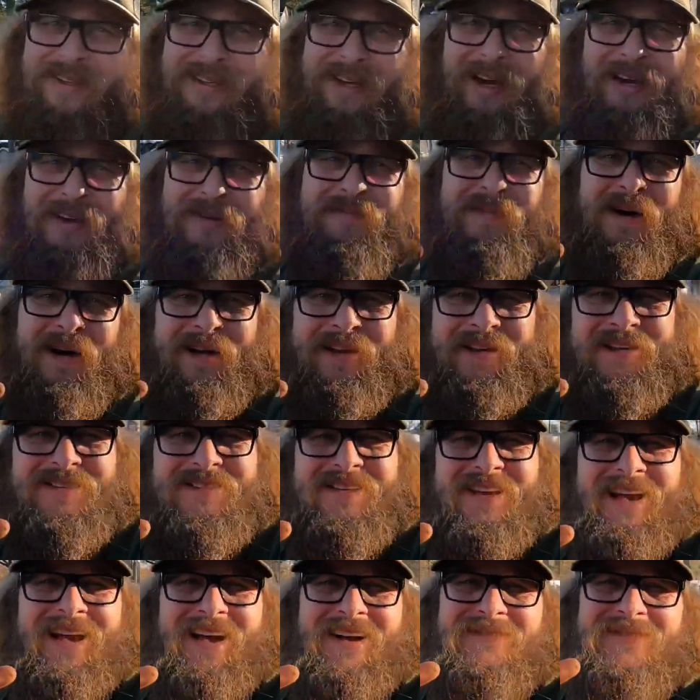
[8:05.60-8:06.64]
duck buddies
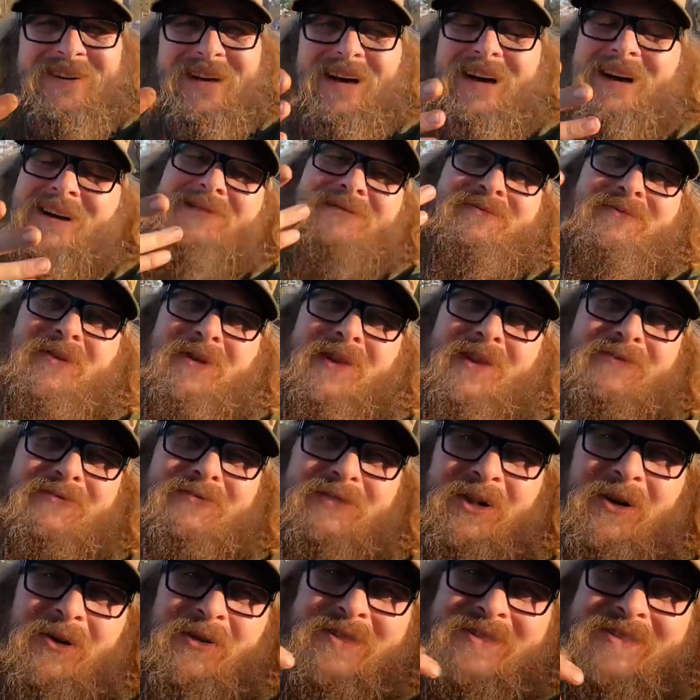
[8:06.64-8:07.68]
have, well, they've
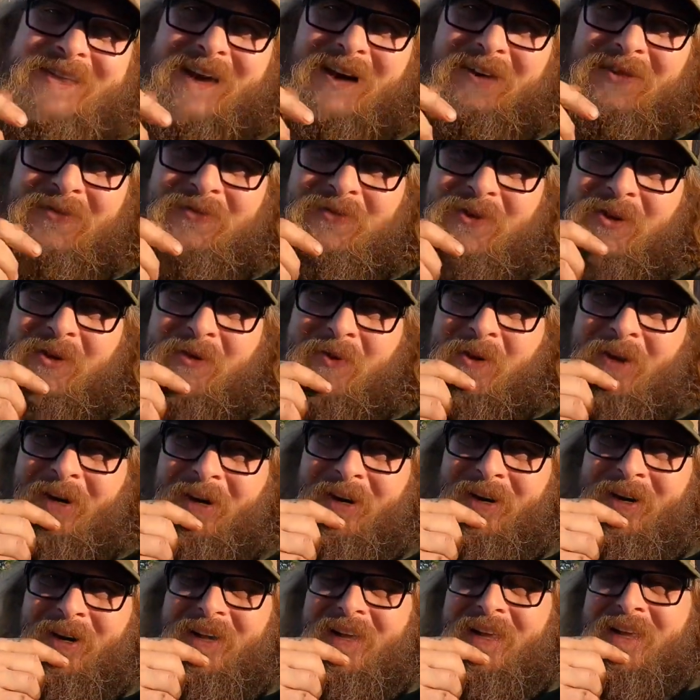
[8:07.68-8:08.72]
flown south for the
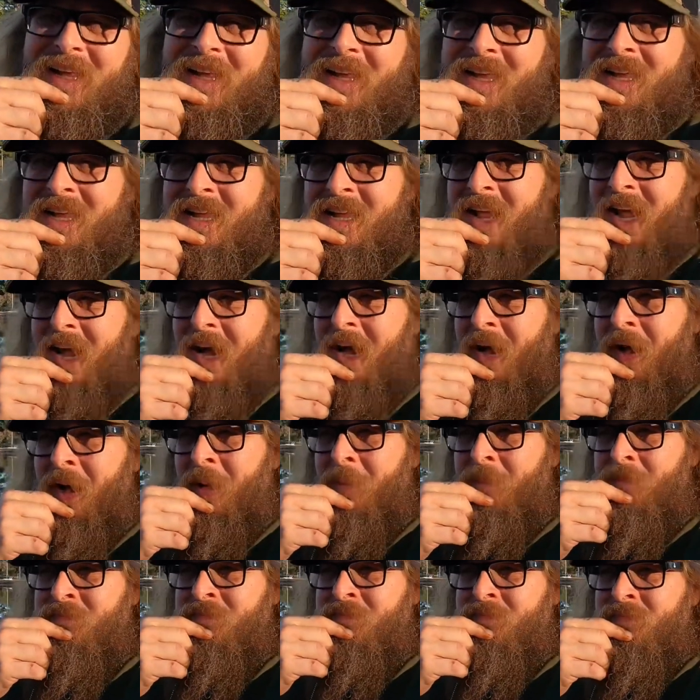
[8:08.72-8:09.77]
winter.
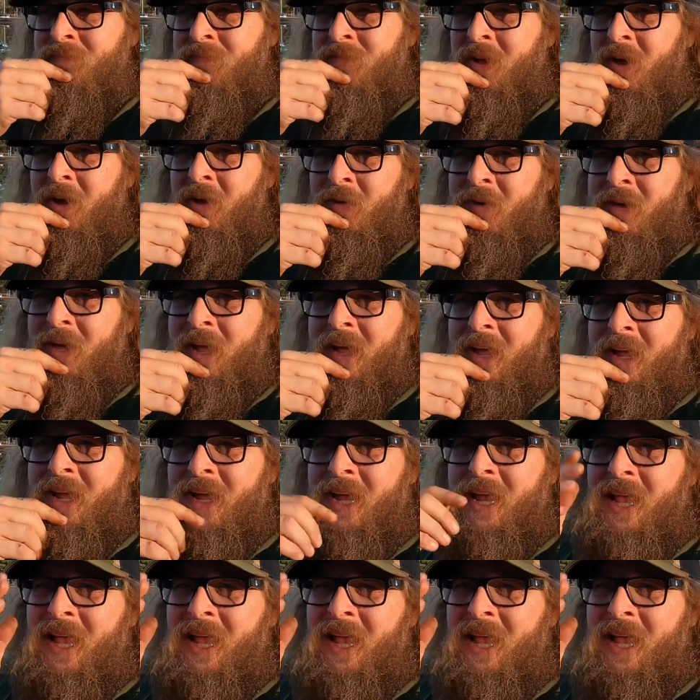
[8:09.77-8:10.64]
Okay.